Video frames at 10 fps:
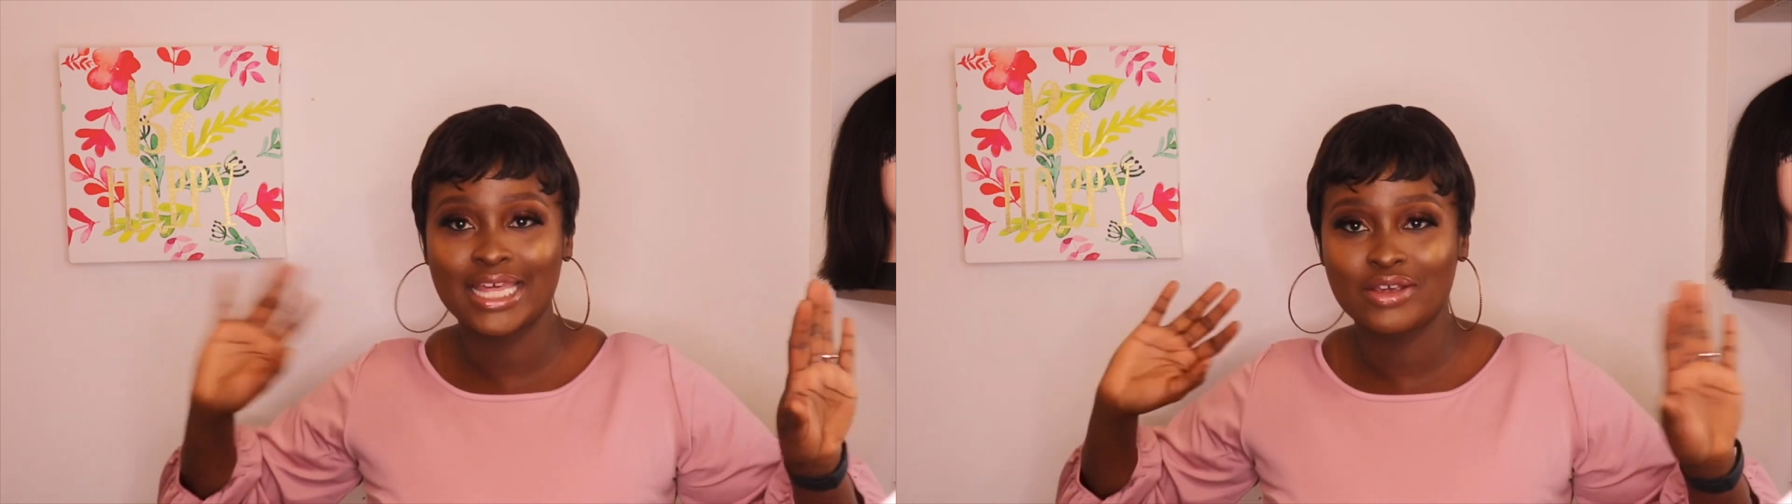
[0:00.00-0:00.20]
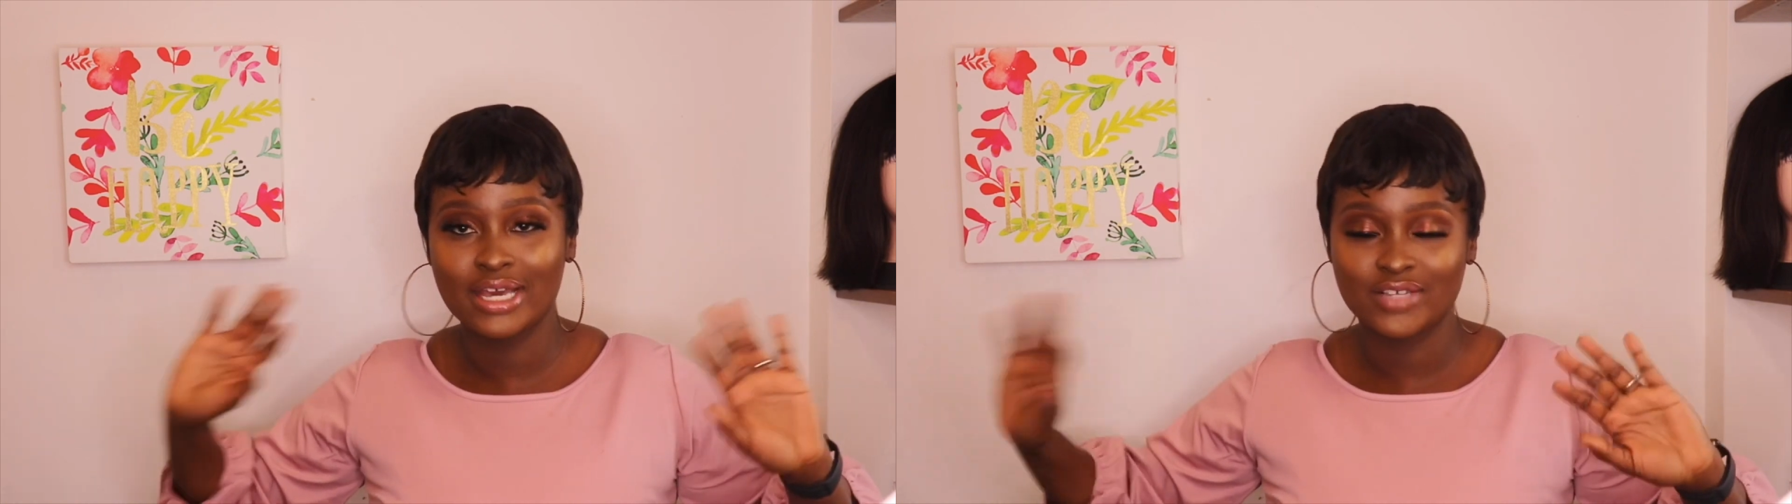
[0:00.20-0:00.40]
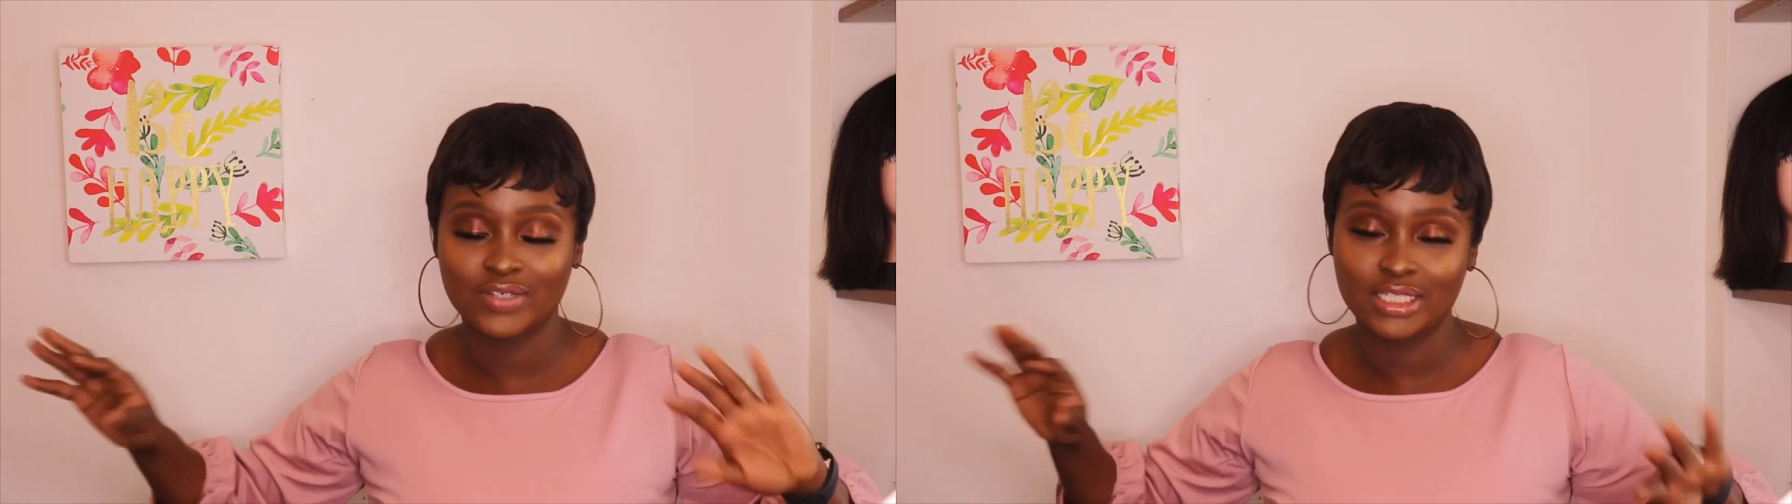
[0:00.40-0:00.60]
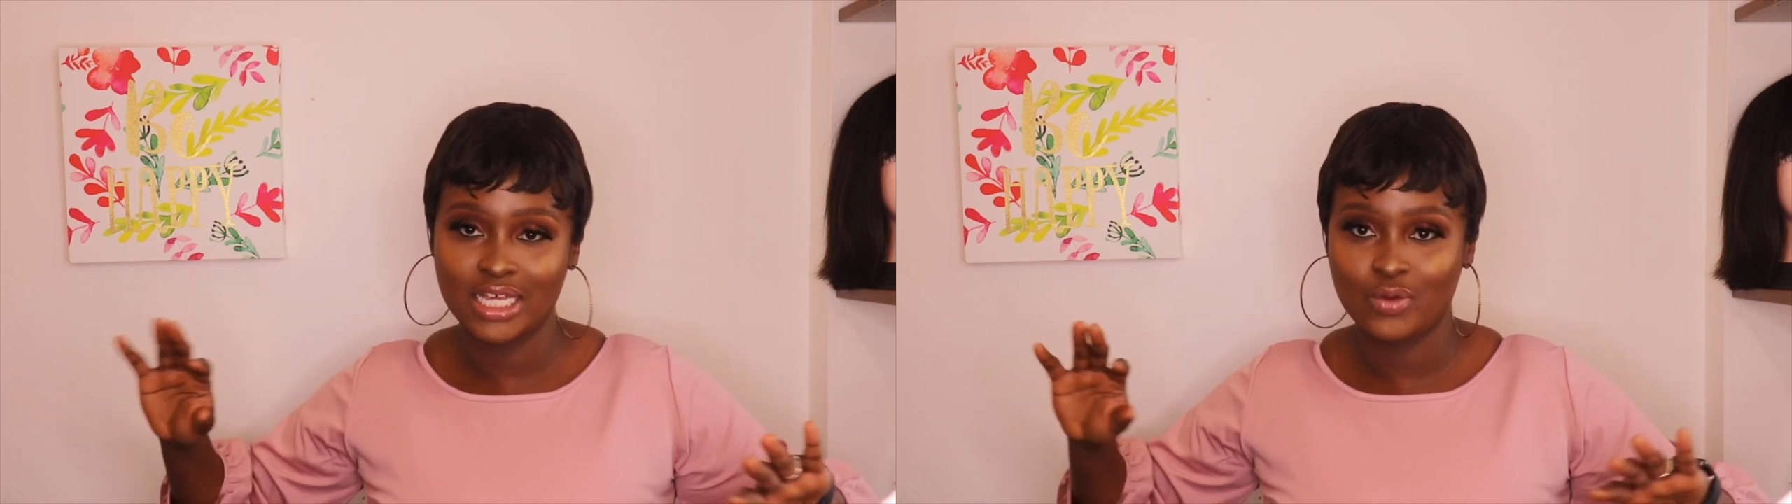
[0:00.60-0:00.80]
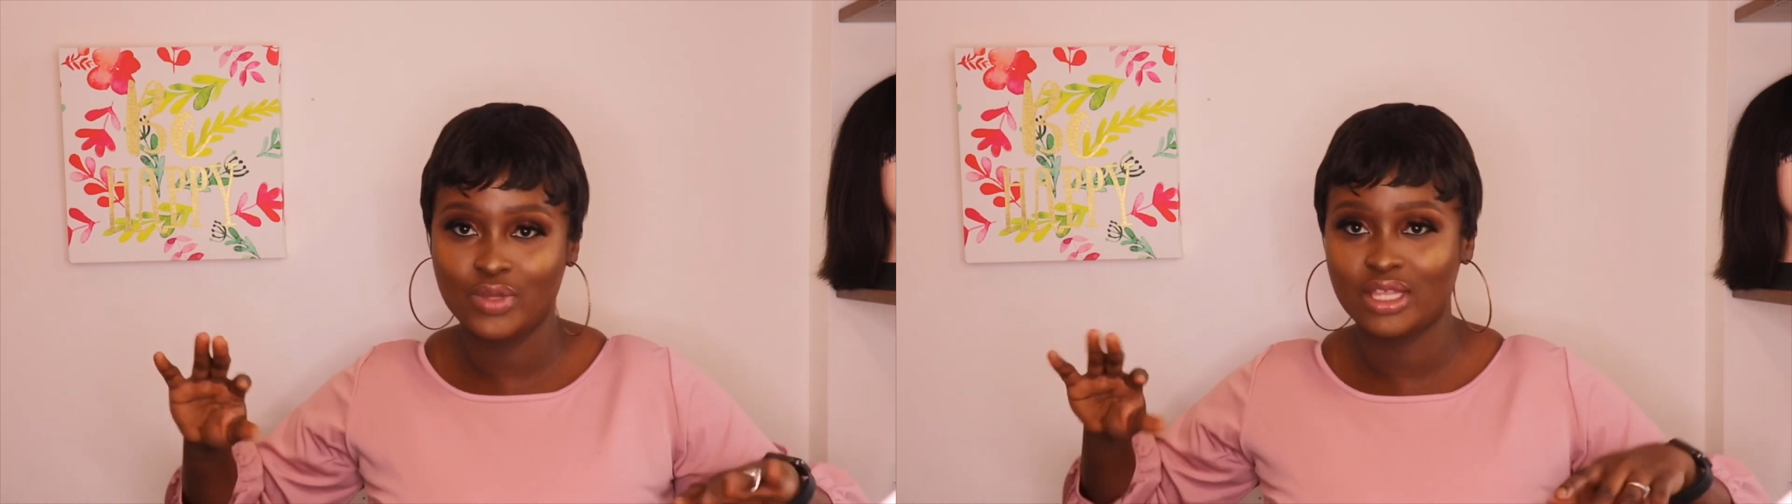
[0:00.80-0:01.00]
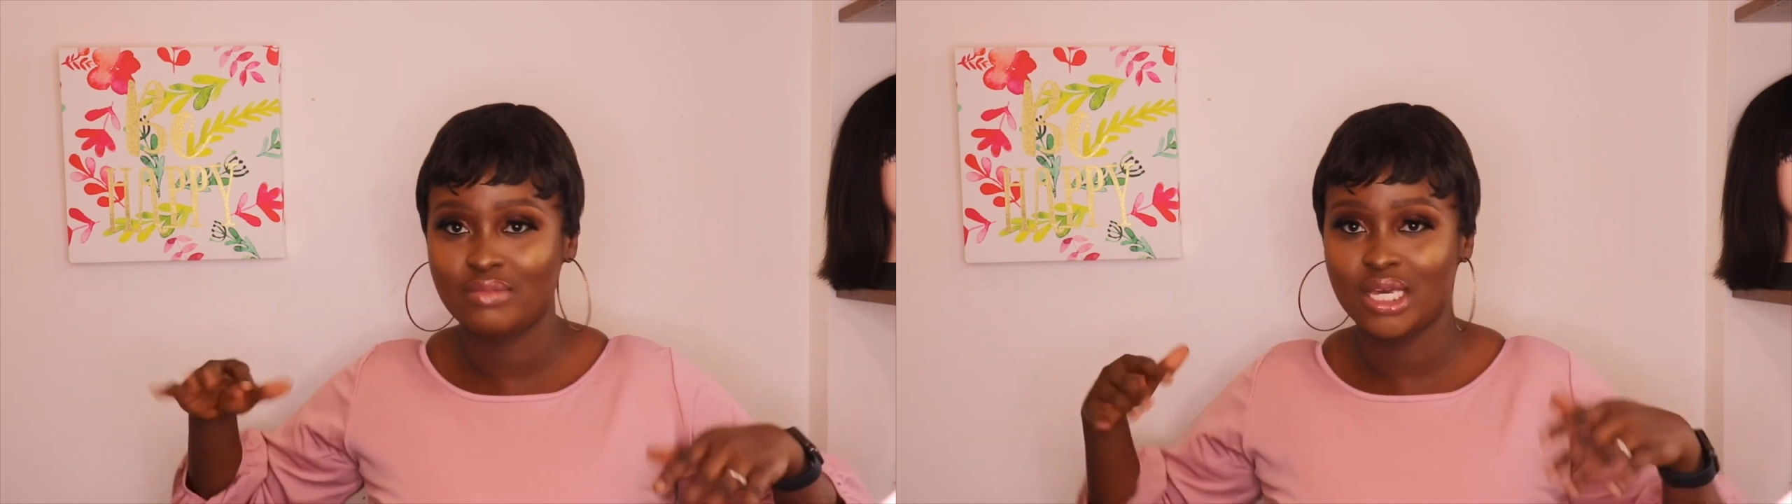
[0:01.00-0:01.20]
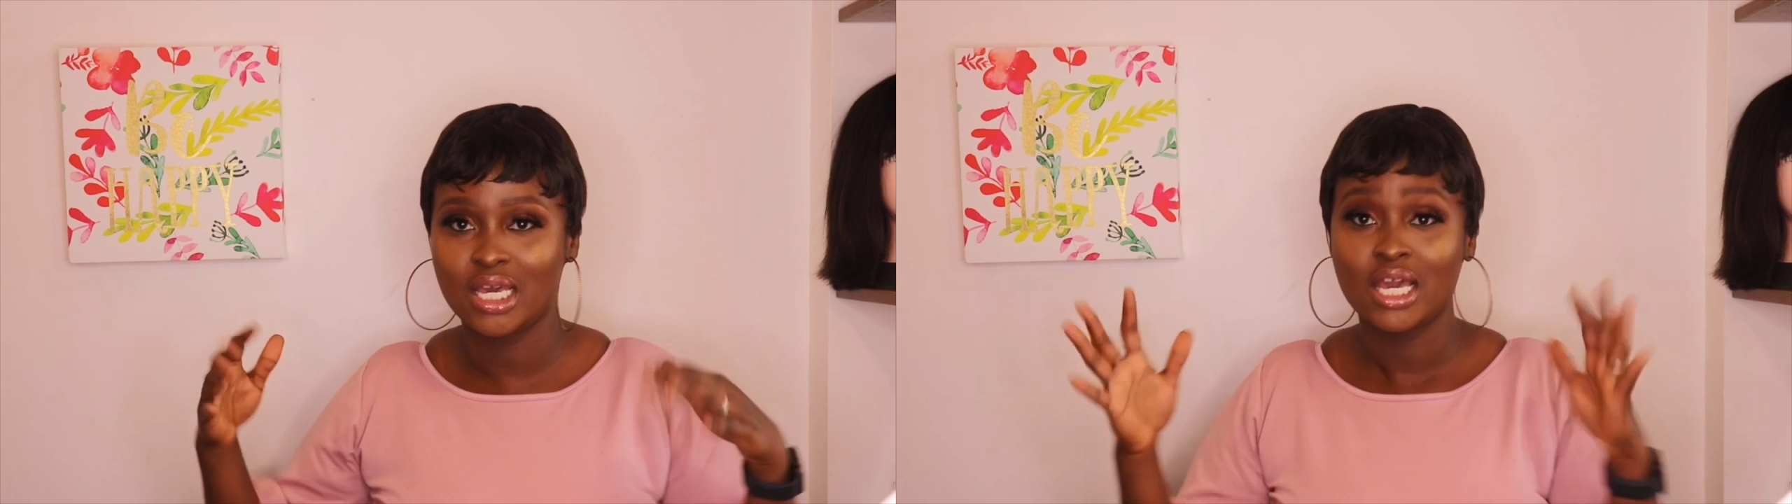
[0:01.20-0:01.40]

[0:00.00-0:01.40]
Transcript: you guys for staying with me.